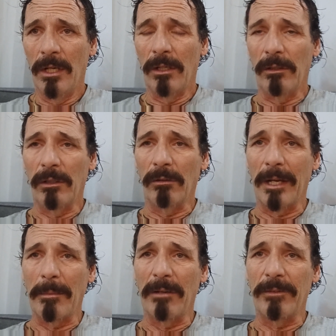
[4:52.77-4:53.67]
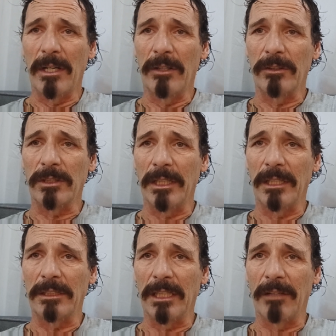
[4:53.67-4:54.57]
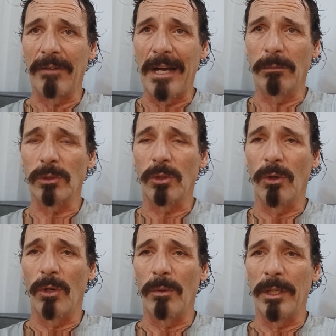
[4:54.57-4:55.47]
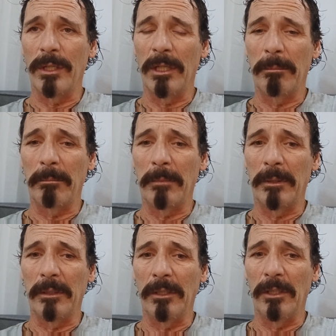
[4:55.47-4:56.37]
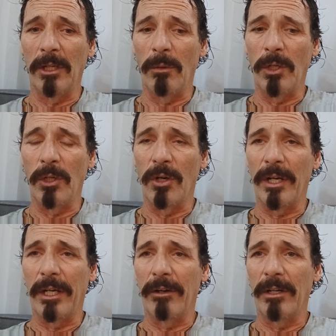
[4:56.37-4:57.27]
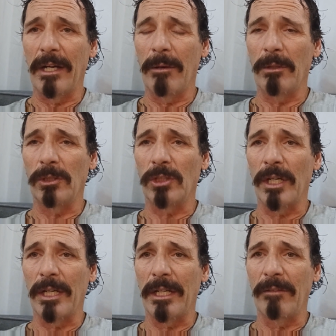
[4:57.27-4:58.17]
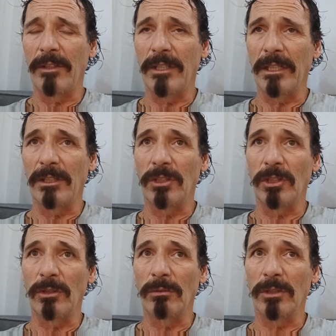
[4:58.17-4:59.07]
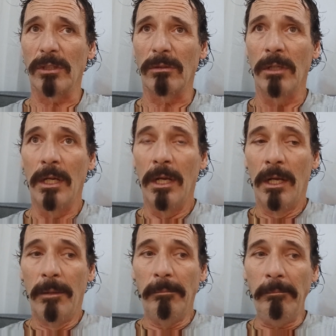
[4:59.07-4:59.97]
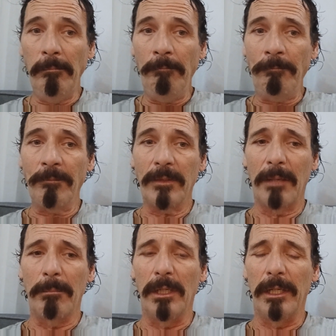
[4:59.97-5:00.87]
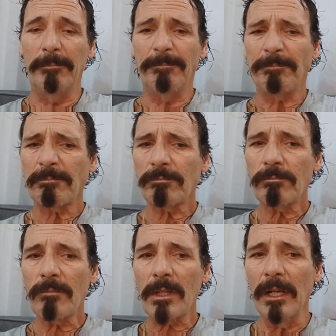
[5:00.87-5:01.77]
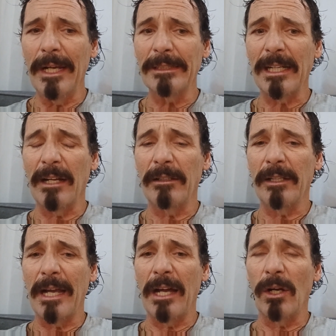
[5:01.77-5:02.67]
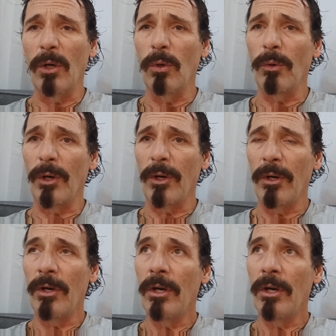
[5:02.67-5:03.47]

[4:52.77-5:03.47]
Like my father said, he said, if I was growing up, in your era, I would have tried everything too. So, but as I got older,